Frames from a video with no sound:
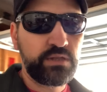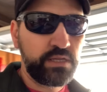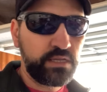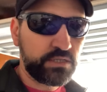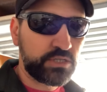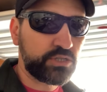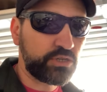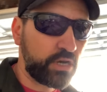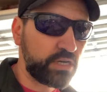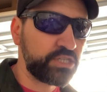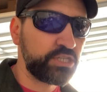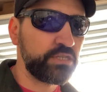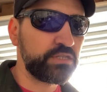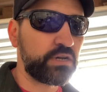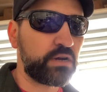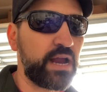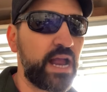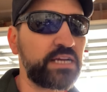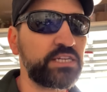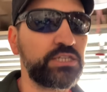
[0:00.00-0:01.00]
The instructions
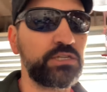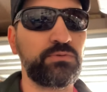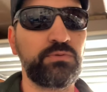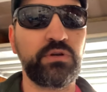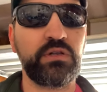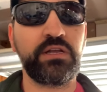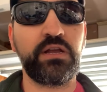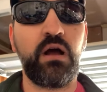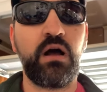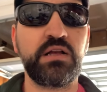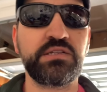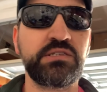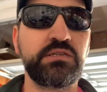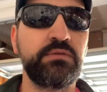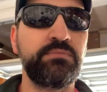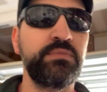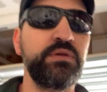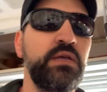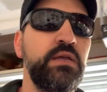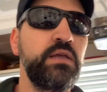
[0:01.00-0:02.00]
are actually really
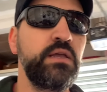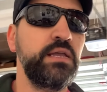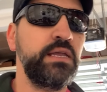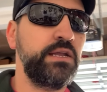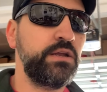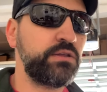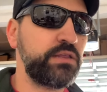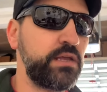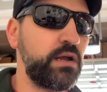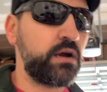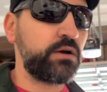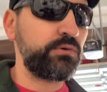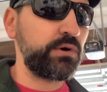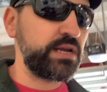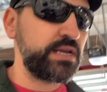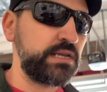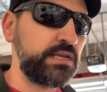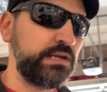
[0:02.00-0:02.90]
awesome. Here they are right